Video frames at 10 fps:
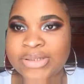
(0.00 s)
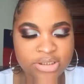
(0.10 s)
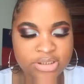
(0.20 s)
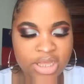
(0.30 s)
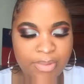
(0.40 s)

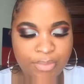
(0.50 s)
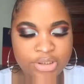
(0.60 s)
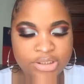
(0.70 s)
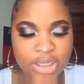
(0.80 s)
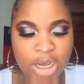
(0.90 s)
This time I'm
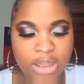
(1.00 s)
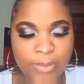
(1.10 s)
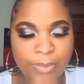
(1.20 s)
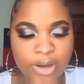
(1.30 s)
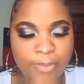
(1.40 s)
using the
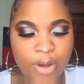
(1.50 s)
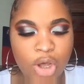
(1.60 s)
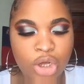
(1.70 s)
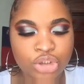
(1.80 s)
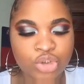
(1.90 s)
ColourPop
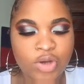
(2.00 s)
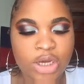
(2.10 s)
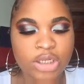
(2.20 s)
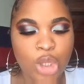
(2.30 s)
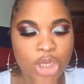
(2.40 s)
Ultra
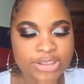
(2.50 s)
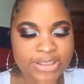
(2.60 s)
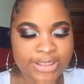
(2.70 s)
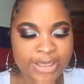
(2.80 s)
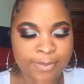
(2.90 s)

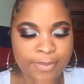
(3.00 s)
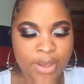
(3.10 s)
Glossy Lip.